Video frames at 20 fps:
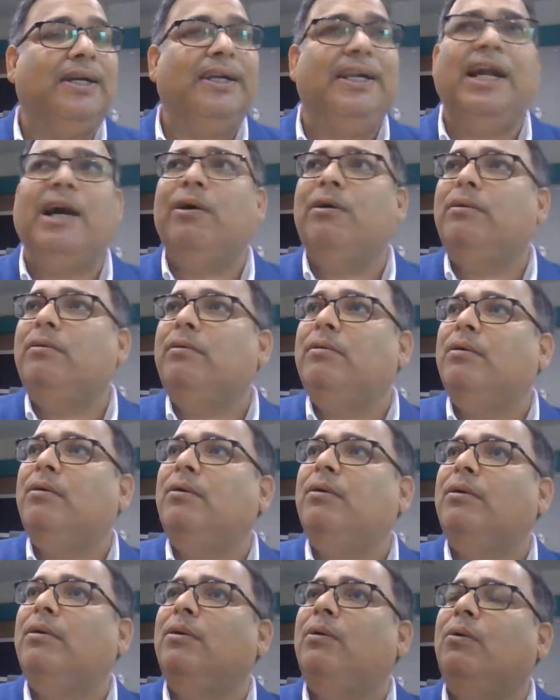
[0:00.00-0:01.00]
Now,
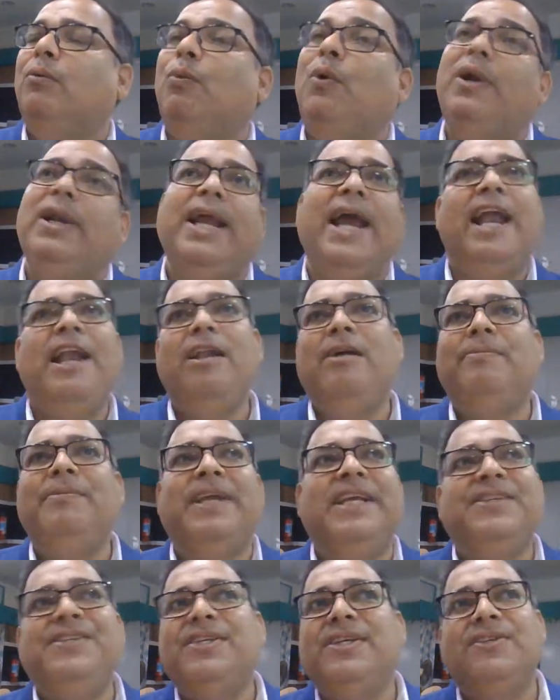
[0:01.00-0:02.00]
what kind of
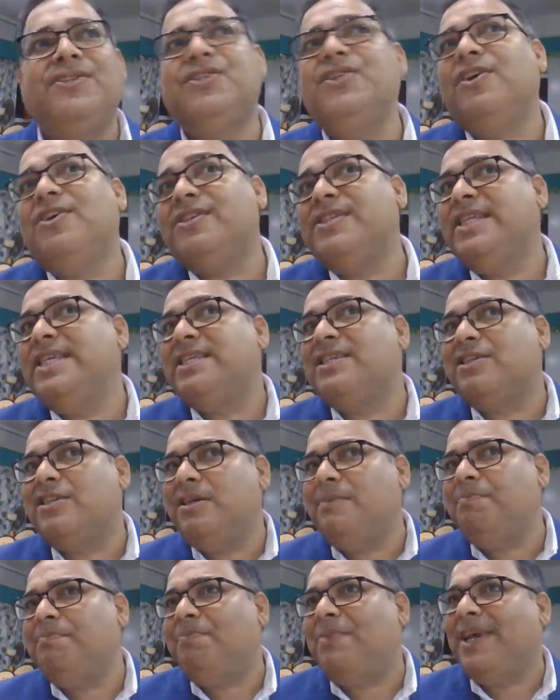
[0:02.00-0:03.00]
dangers does this
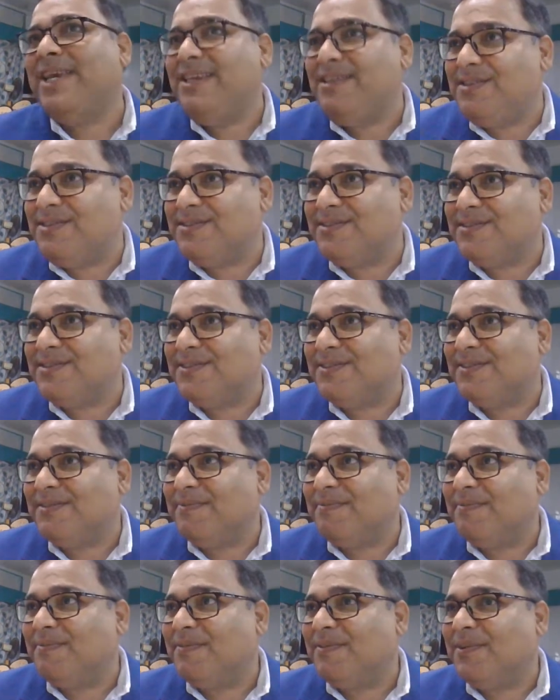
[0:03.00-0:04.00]
ship face
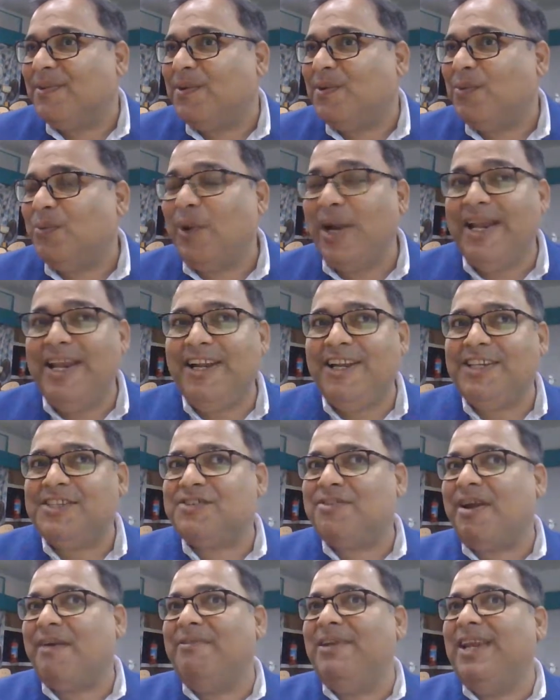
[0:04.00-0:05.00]
while it is
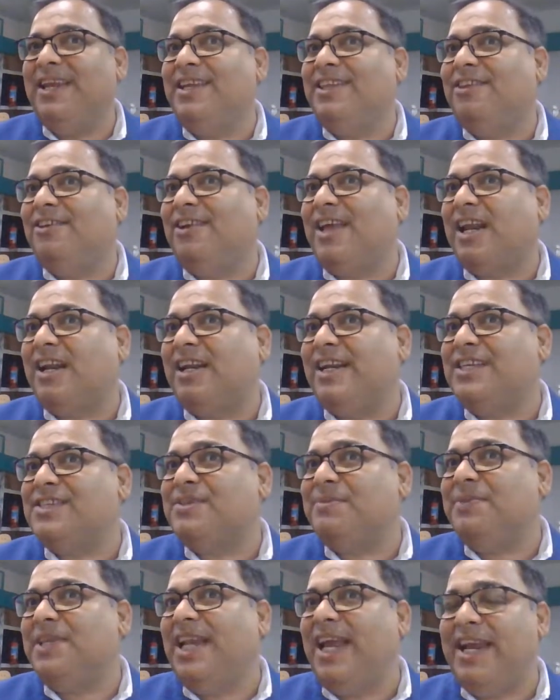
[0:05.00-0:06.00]
traveling in the darkness
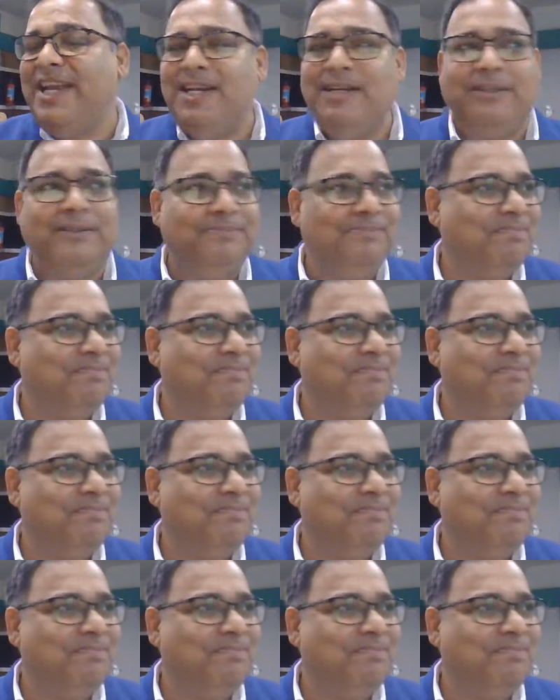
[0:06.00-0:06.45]
of the night?